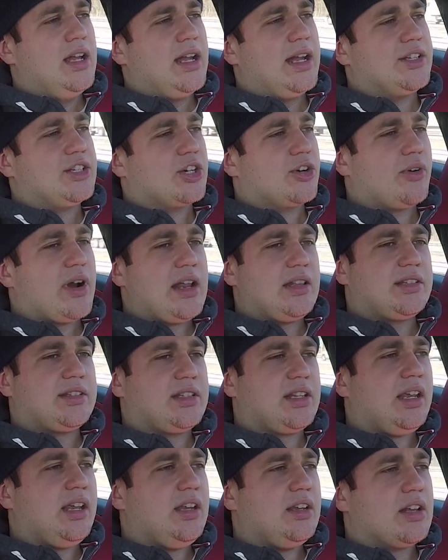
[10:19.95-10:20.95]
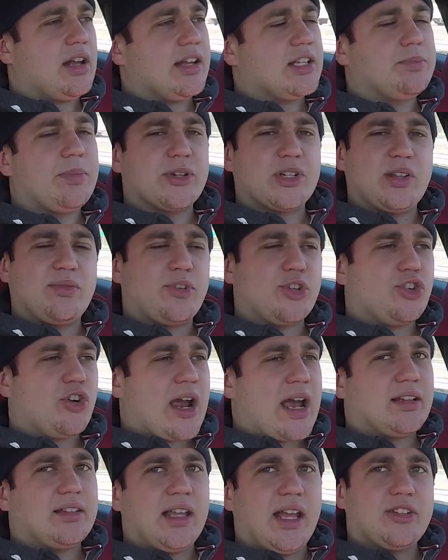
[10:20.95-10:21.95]
It's a great seat, especially for
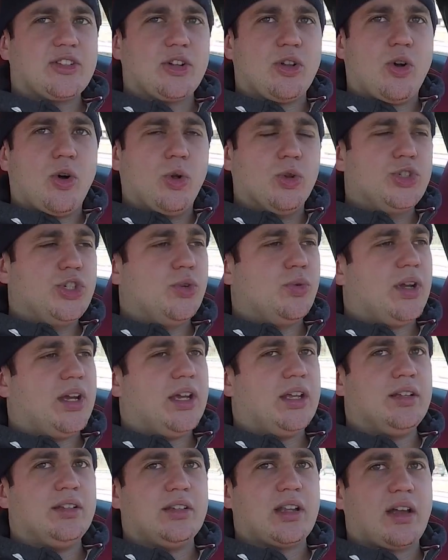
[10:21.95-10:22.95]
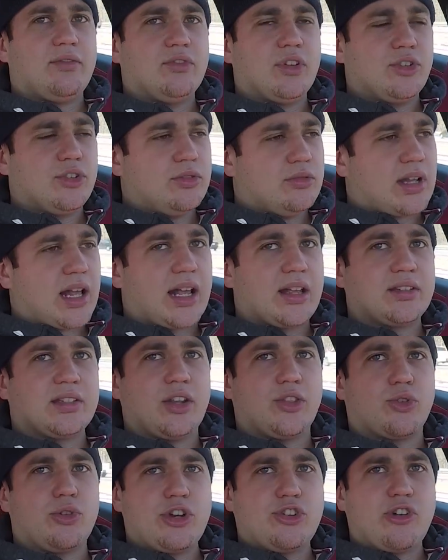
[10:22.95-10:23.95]
track days. It'll hold you in. I've done, like I
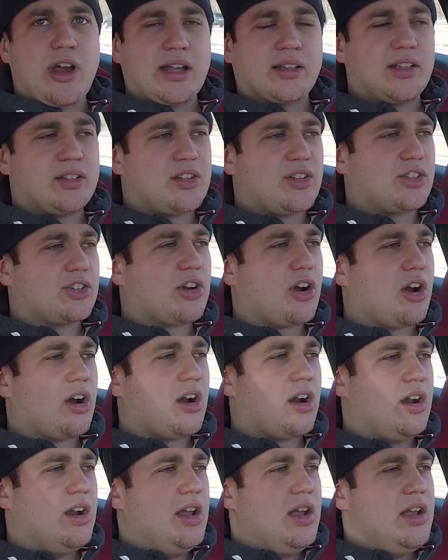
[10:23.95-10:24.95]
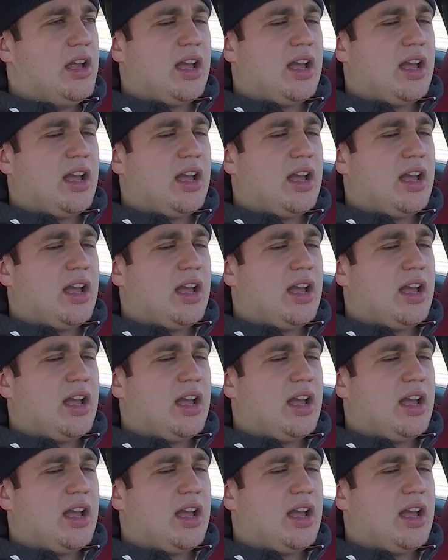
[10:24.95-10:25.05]
said, 3 track days in this car.